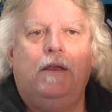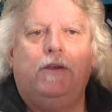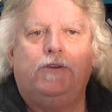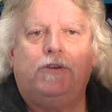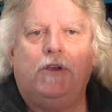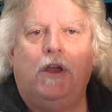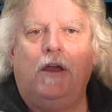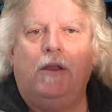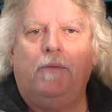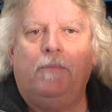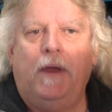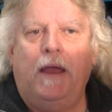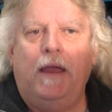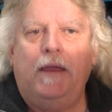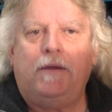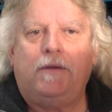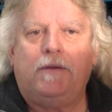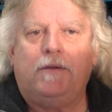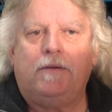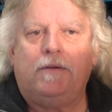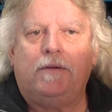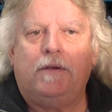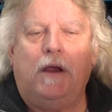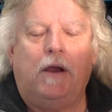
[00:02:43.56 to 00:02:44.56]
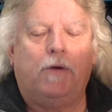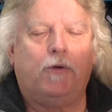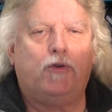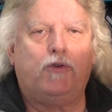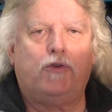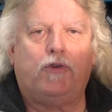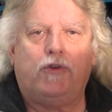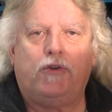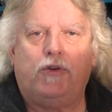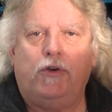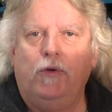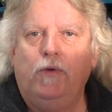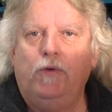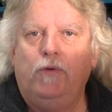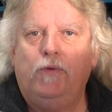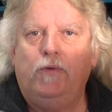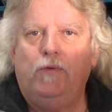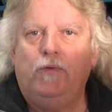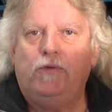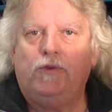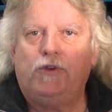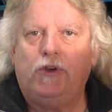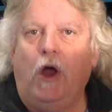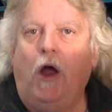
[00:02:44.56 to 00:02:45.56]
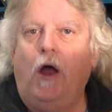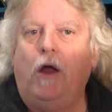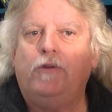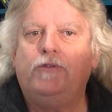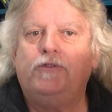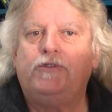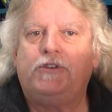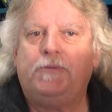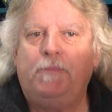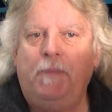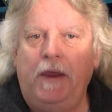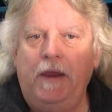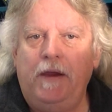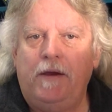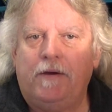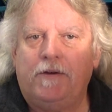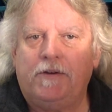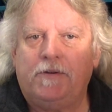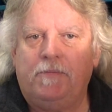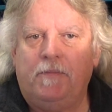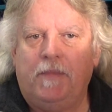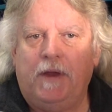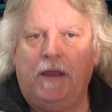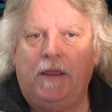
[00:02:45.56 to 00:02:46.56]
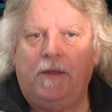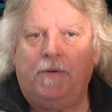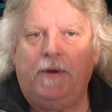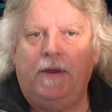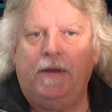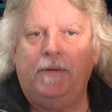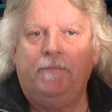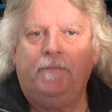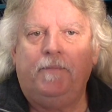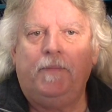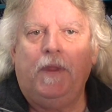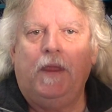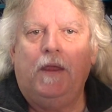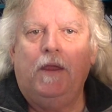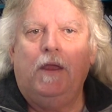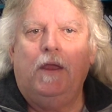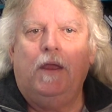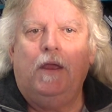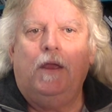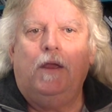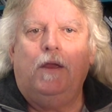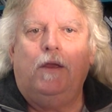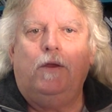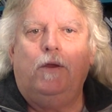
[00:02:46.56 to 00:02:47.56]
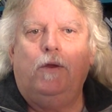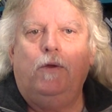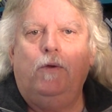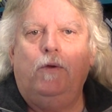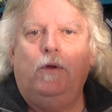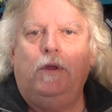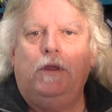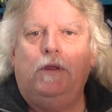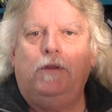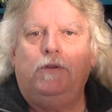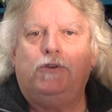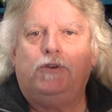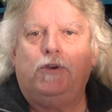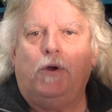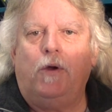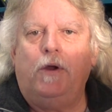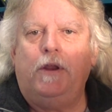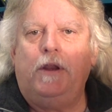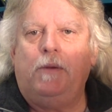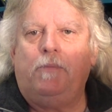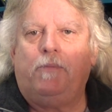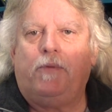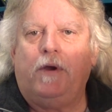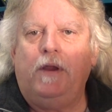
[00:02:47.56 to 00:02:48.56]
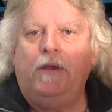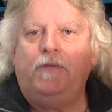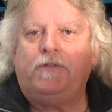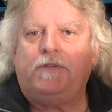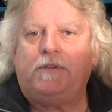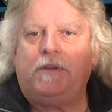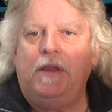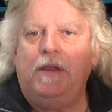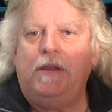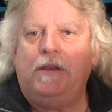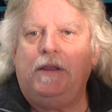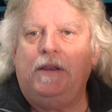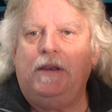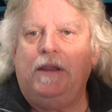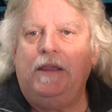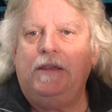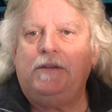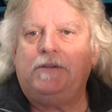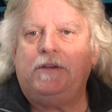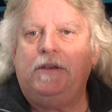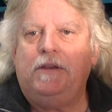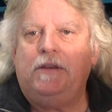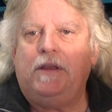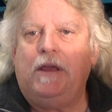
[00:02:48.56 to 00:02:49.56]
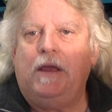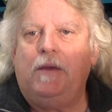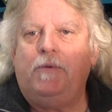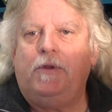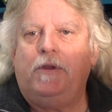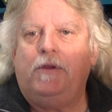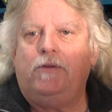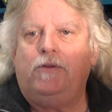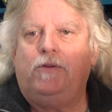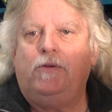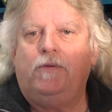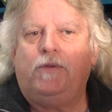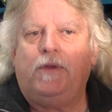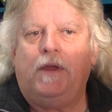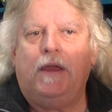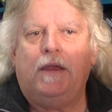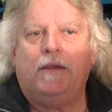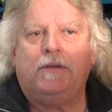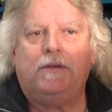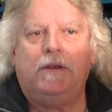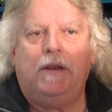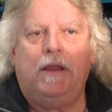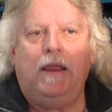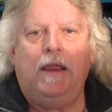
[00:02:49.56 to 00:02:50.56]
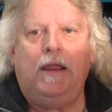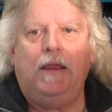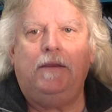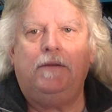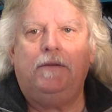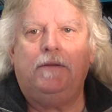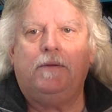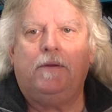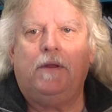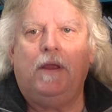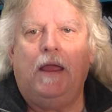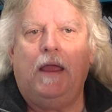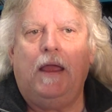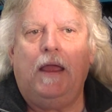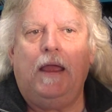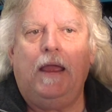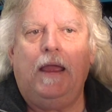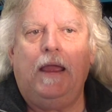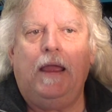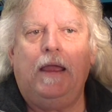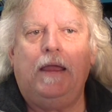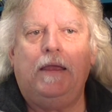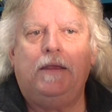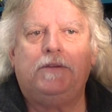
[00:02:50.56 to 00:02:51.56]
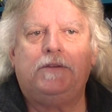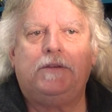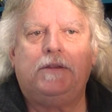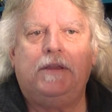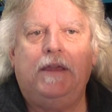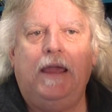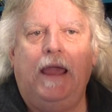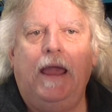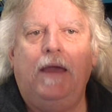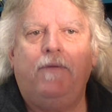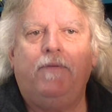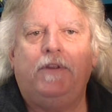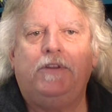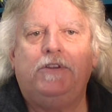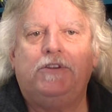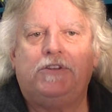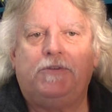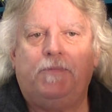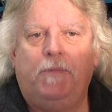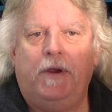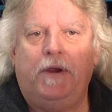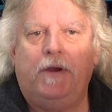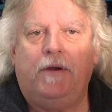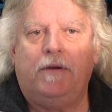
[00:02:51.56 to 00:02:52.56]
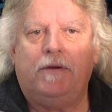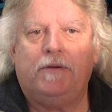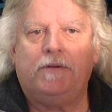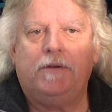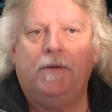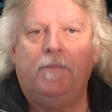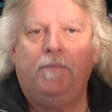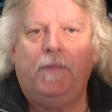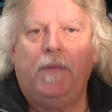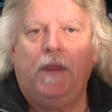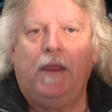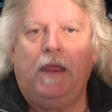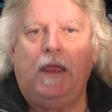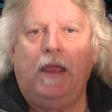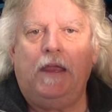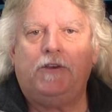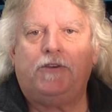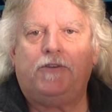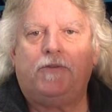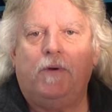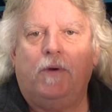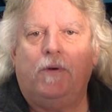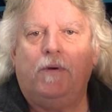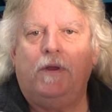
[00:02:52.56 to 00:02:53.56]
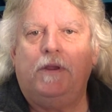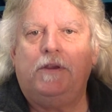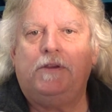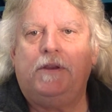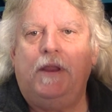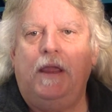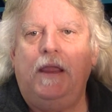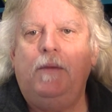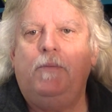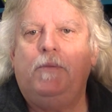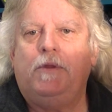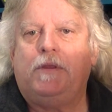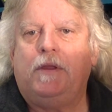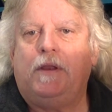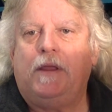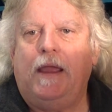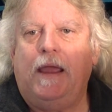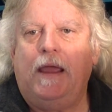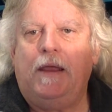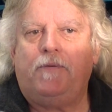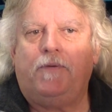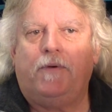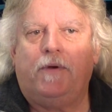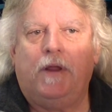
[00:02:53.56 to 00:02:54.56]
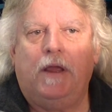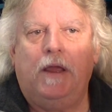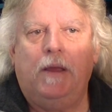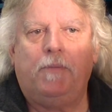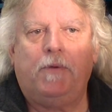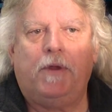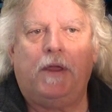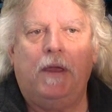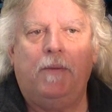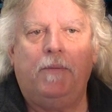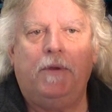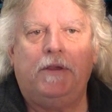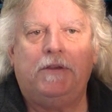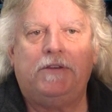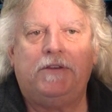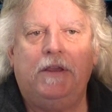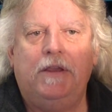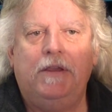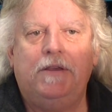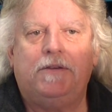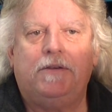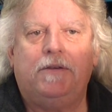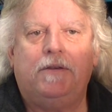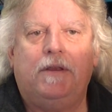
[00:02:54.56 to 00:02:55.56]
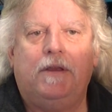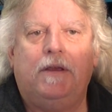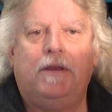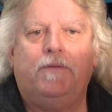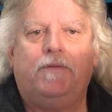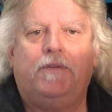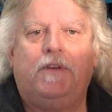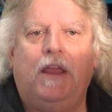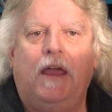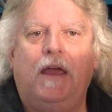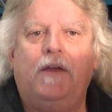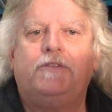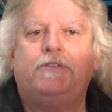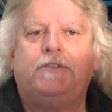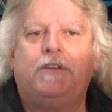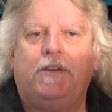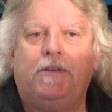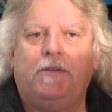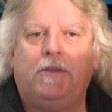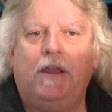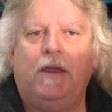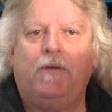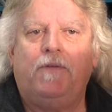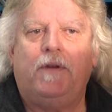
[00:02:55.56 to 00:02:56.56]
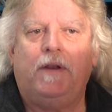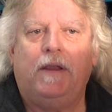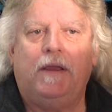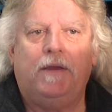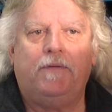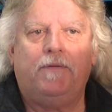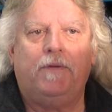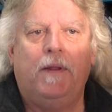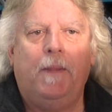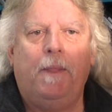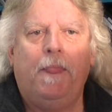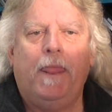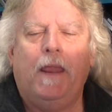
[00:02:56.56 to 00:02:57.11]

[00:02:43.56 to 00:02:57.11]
Shawn Michael, or shoo, Shawn Spears, by the way, who enjoyed a brief stint at ECW in 2008 as Gavin Spears has thrown his name into the hat for an upcoming season of Tough, Tough Enough.